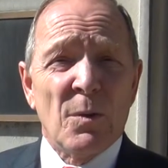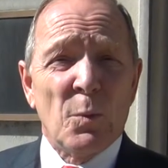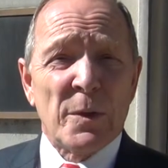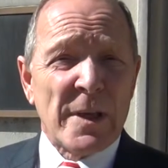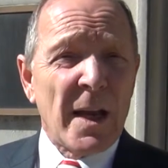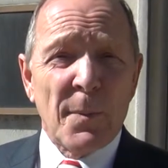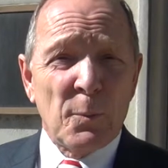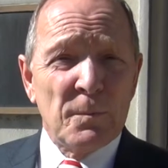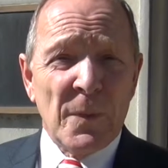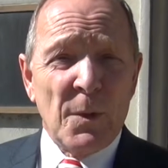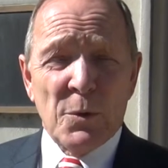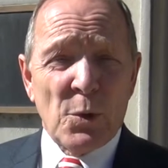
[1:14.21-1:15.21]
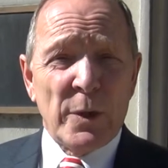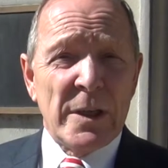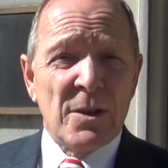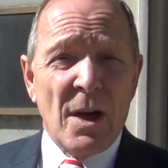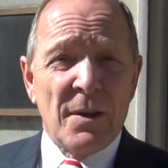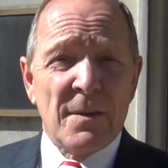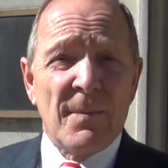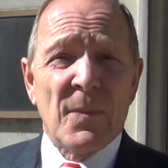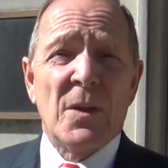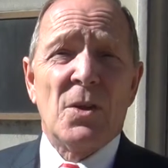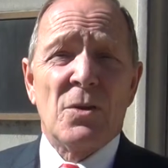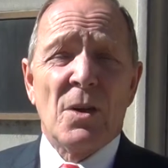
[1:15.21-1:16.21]
was it was already done.
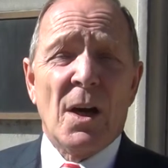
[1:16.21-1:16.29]
The